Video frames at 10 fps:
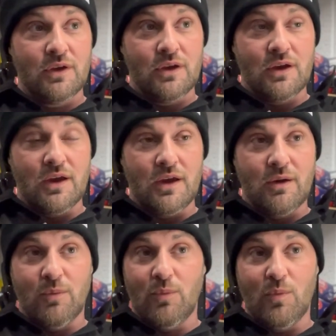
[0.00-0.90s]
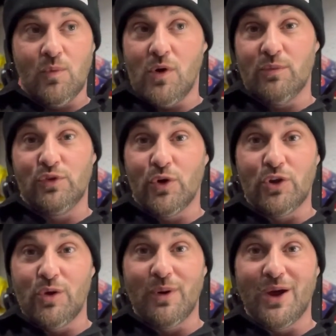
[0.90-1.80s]
what I'm
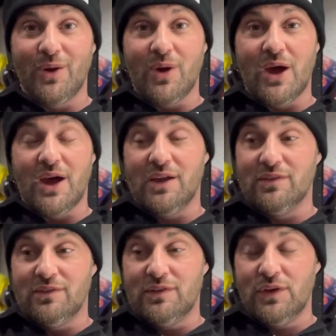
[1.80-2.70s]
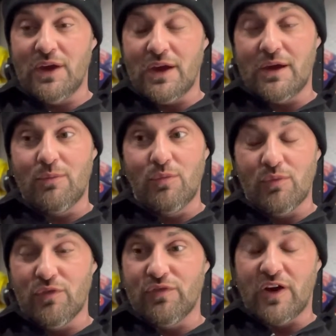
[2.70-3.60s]
talking about, and
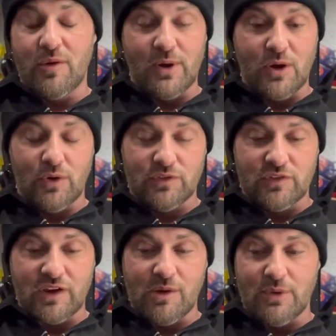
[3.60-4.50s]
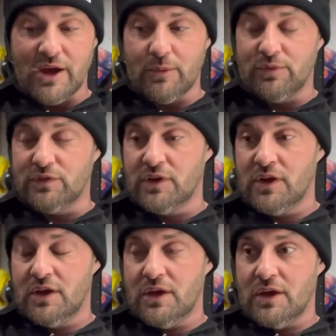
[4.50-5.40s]
we'll fire back onto time lapse,
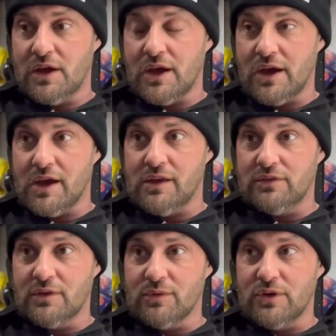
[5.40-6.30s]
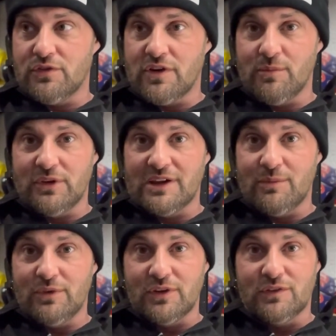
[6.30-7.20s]
and I'm going to try my
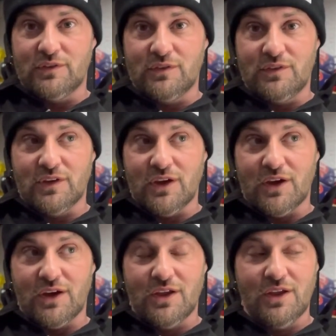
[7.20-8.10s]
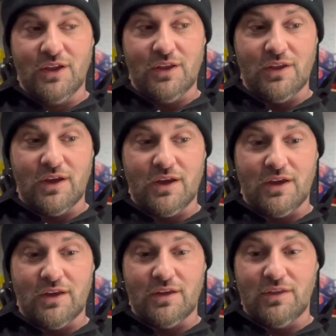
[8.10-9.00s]
damnedest to get
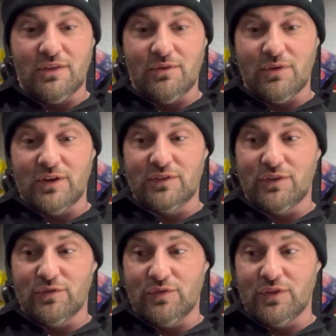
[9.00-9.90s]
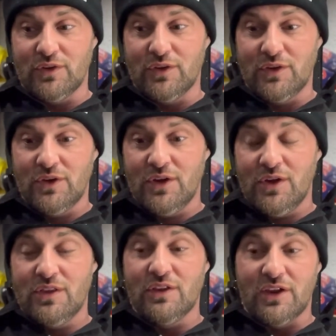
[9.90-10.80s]
the rest of the
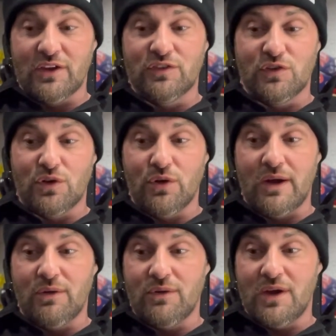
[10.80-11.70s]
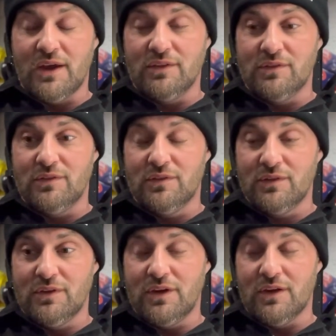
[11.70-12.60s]
last screw out and
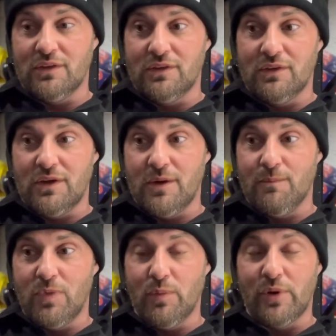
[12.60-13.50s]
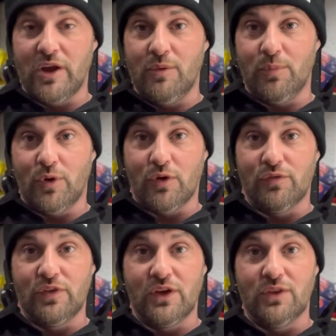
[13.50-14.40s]
get the pipe
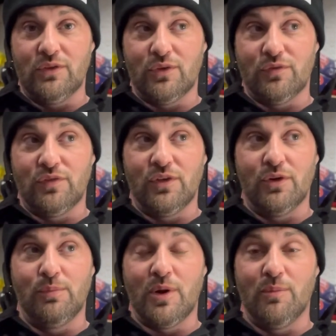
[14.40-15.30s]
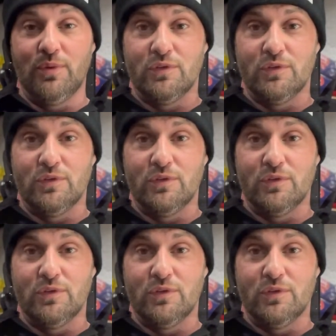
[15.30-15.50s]
off the end of the pump as